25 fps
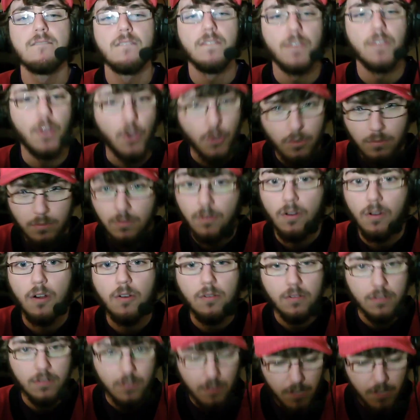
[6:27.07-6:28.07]
Oh,
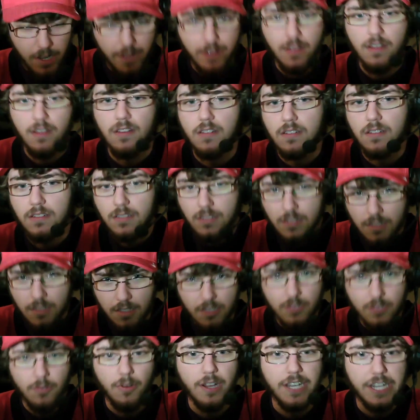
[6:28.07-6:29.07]
okay.
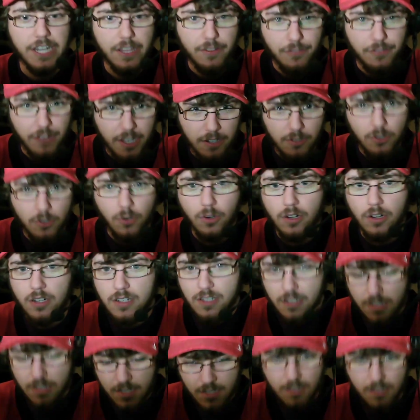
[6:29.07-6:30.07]
Right into the final chorus.